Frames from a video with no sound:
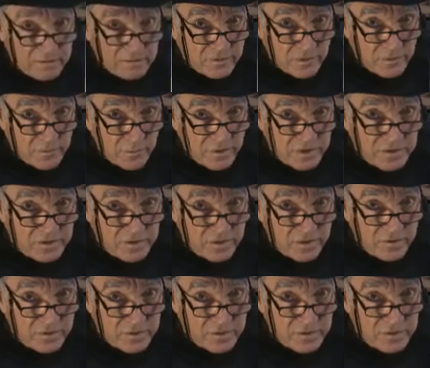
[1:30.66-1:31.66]
So he brings it
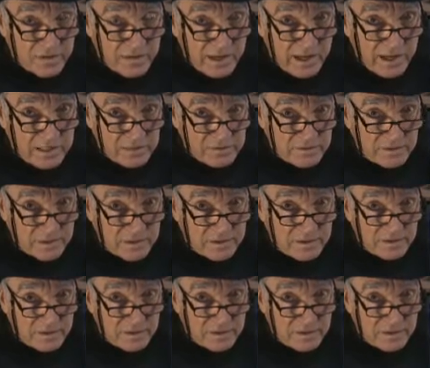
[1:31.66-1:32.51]
over to a gallery.